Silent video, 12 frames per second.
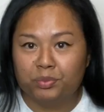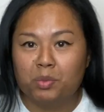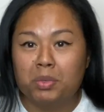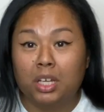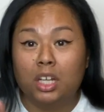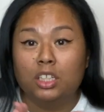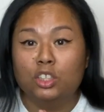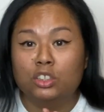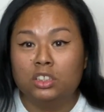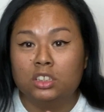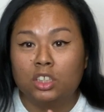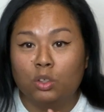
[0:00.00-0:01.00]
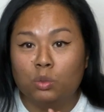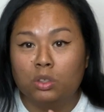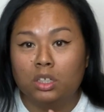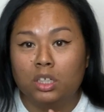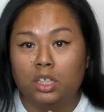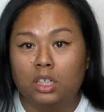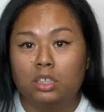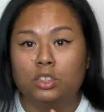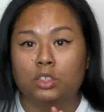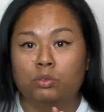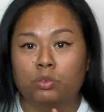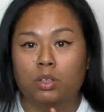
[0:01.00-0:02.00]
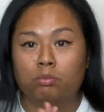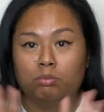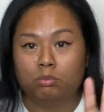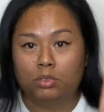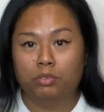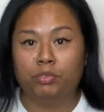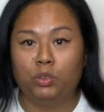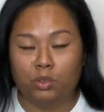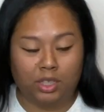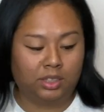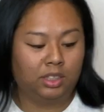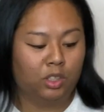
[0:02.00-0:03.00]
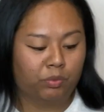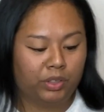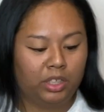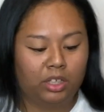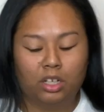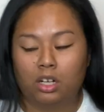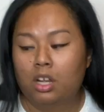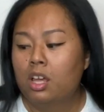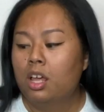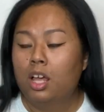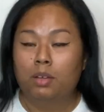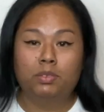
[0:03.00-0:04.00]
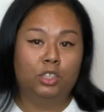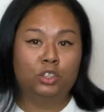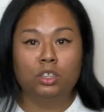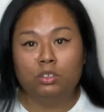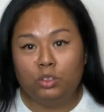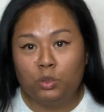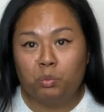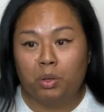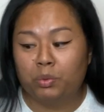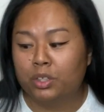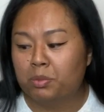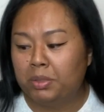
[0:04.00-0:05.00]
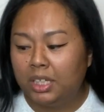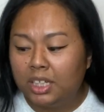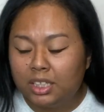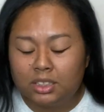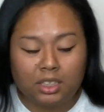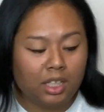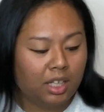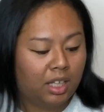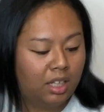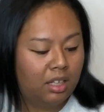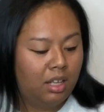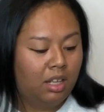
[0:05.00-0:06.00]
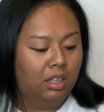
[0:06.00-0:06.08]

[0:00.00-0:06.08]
Oh my god, it looks so good just from the view I see over here. I'm going to show you what we're going to be eating today.